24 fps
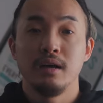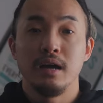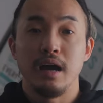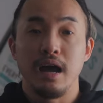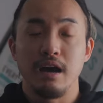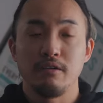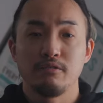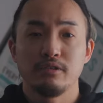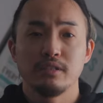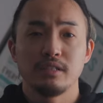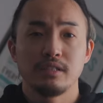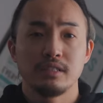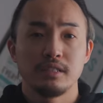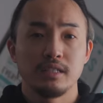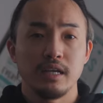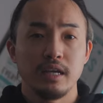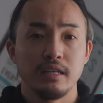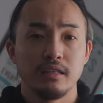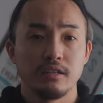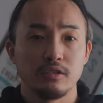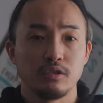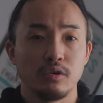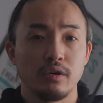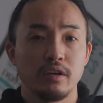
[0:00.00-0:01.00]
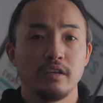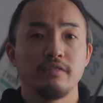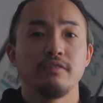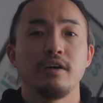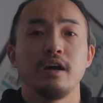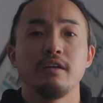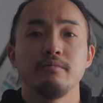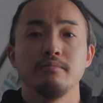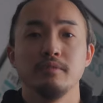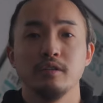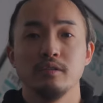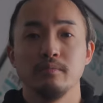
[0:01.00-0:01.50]
I would say the
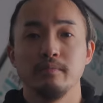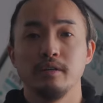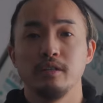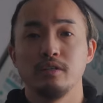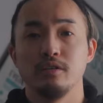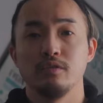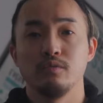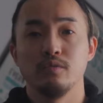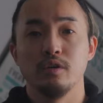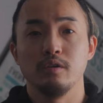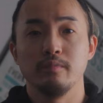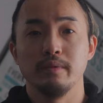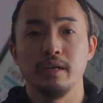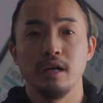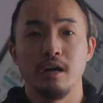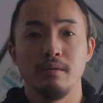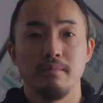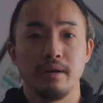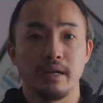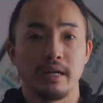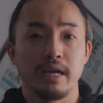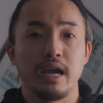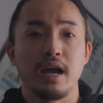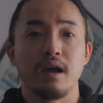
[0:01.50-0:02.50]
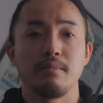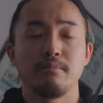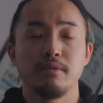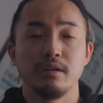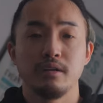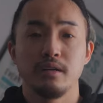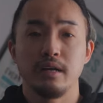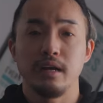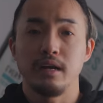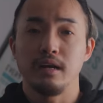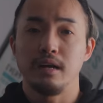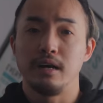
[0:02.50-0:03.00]
25mm will be on my
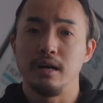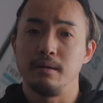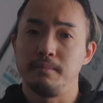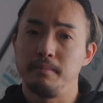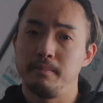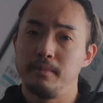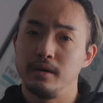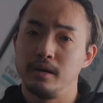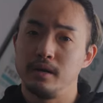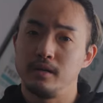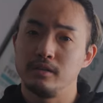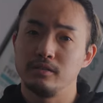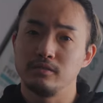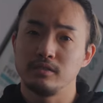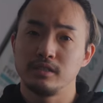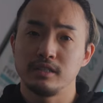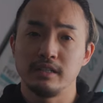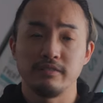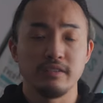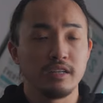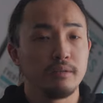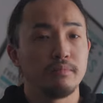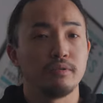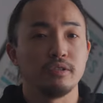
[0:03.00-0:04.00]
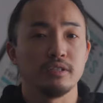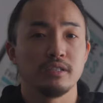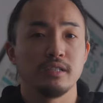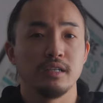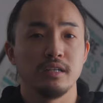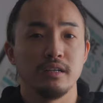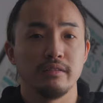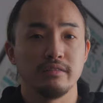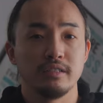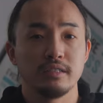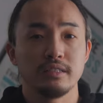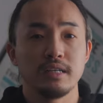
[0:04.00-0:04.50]
camera about
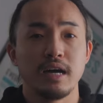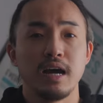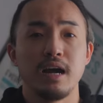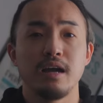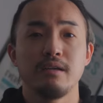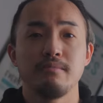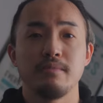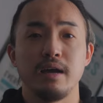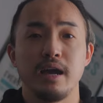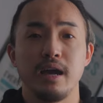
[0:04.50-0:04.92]
70% of the time,